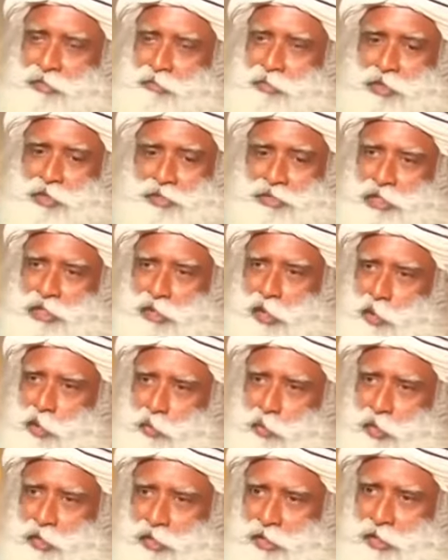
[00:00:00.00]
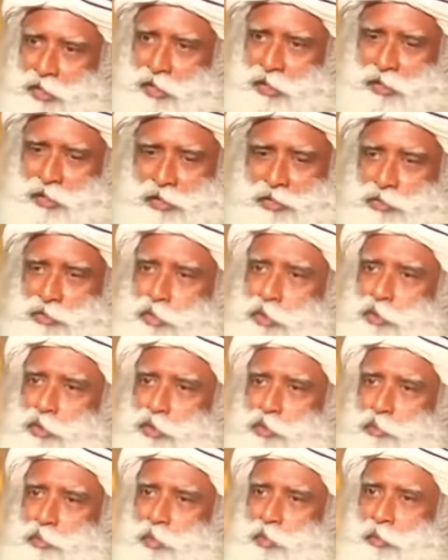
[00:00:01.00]
Because it will not work, because no
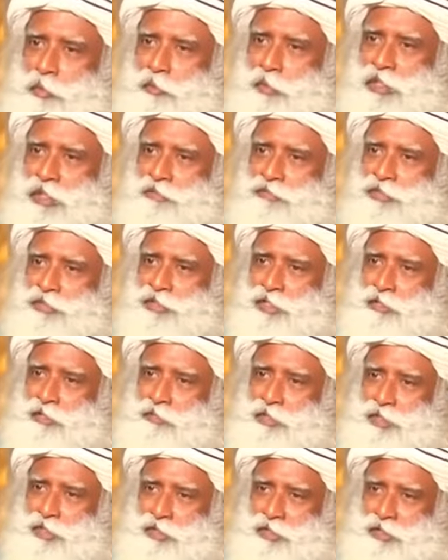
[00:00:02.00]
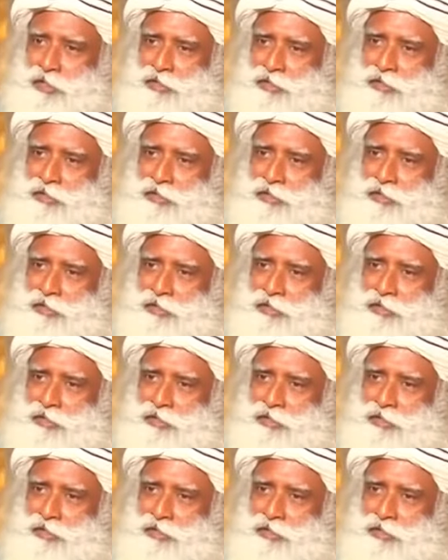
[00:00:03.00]
two people believe the same thing.